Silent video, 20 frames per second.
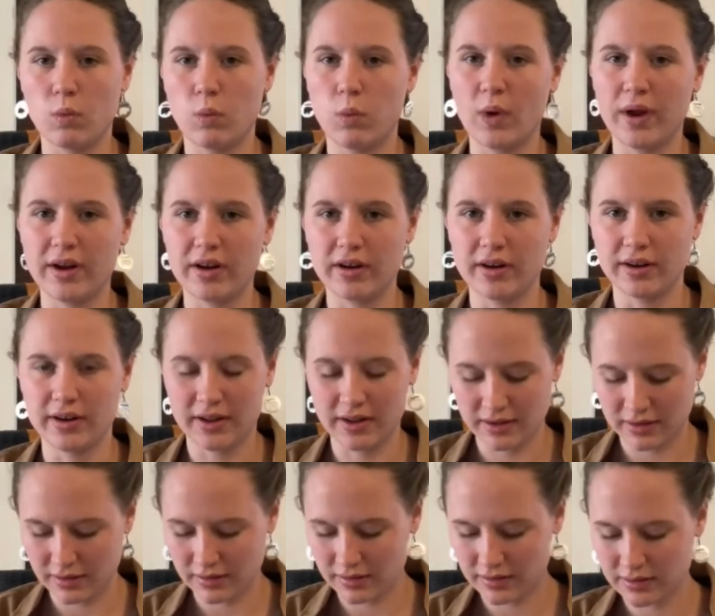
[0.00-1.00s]
Weird,
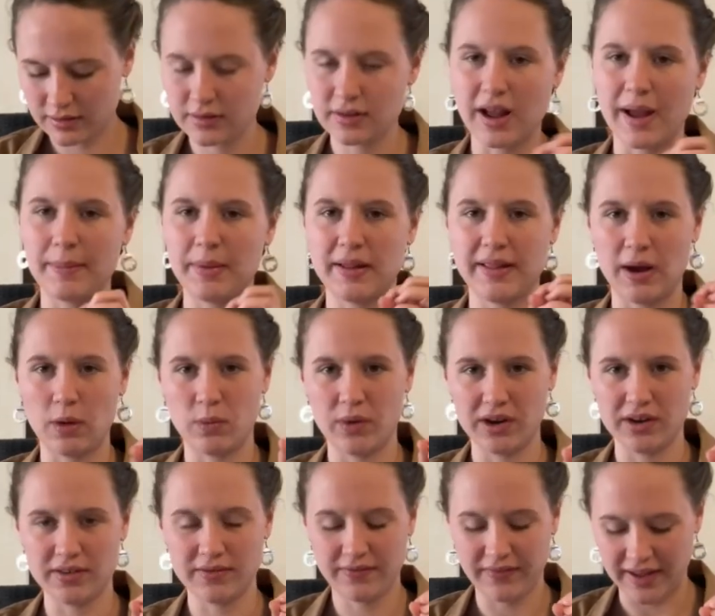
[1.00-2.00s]
I'm in that
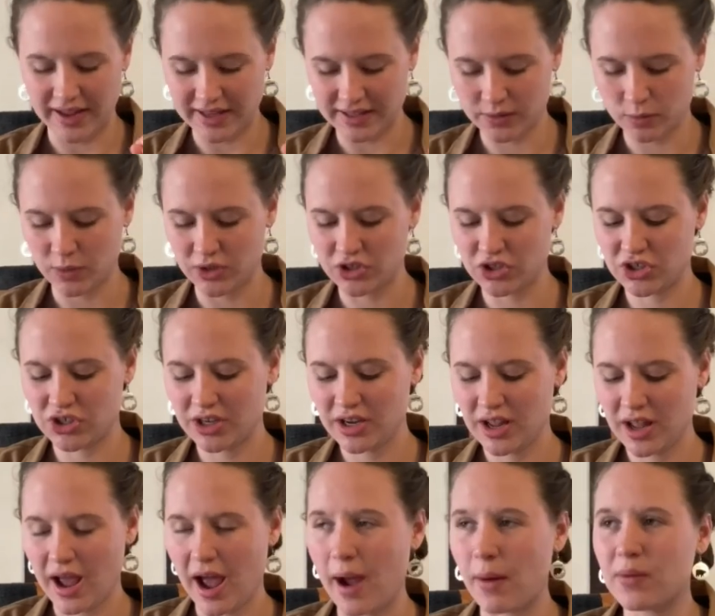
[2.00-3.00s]
weird phase, which
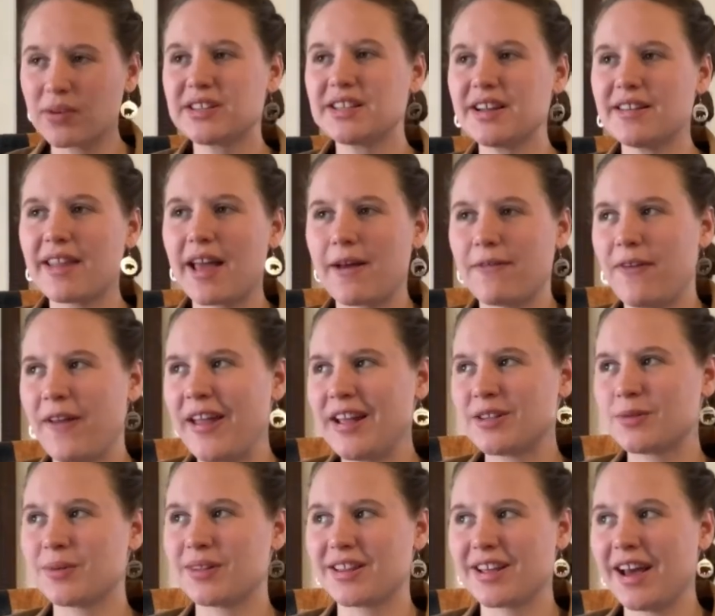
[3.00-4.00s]
I wasn't in that
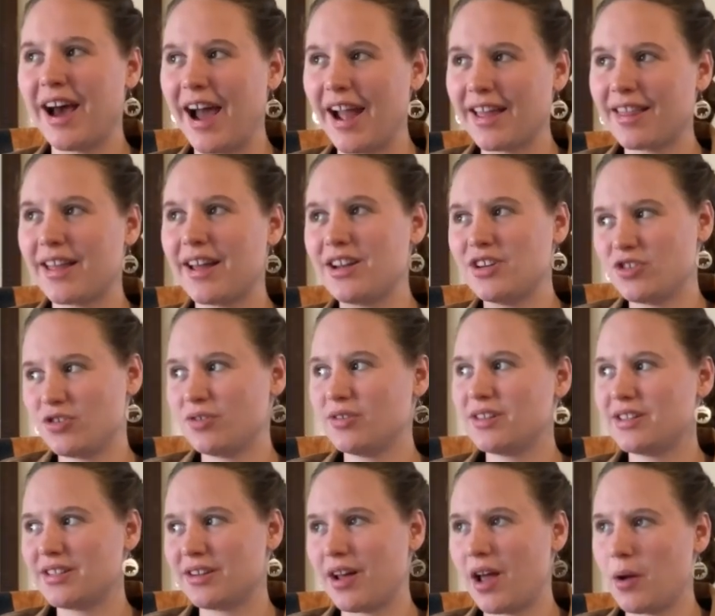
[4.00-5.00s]
phase with Kyla and
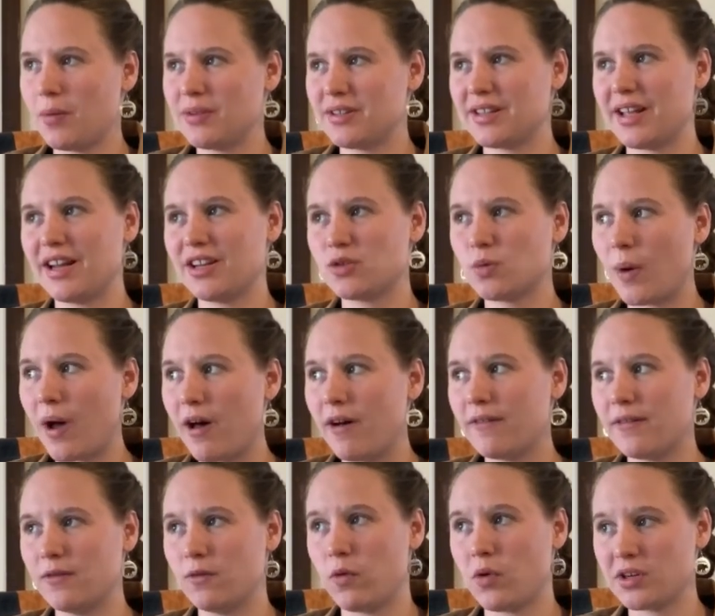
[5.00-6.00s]
Judah till I was like
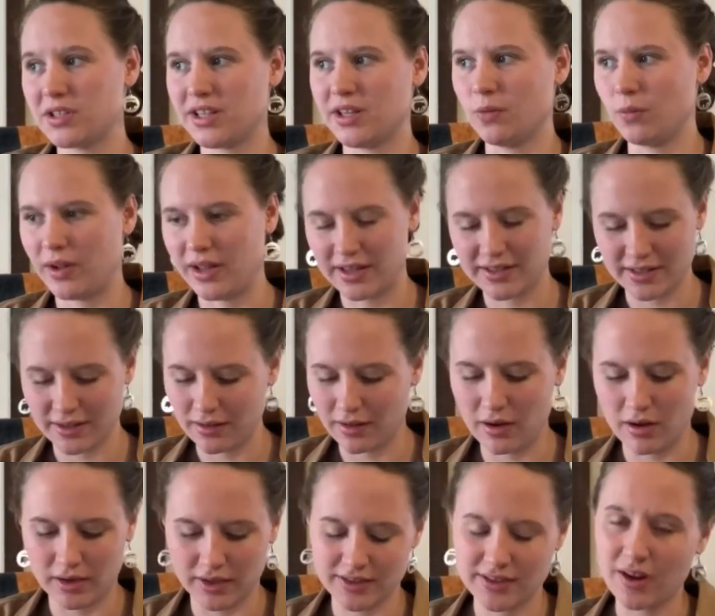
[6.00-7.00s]
twelve and fourteen weeks along,